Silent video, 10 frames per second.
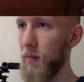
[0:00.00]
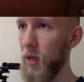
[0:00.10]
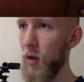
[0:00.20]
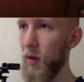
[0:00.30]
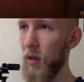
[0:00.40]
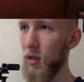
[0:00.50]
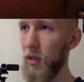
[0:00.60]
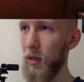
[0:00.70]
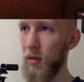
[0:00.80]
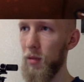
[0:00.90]
You know, I've got just
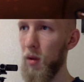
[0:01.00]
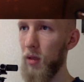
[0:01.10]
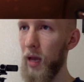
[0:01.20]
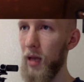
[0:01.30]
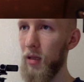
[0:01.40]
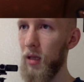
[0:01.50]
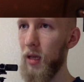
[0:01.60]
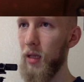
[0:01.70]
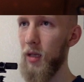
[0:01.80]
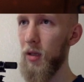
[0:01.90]
like small tasks that
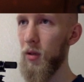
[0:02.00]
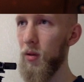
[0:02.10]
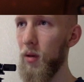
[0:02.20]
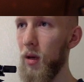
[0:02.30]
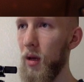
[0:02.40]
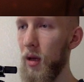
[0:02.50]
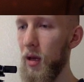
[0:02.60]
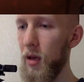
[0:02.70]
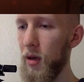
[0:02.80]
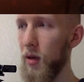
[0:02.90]
I need to do
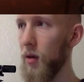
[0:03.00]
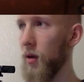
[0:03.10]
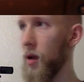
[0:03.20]
here,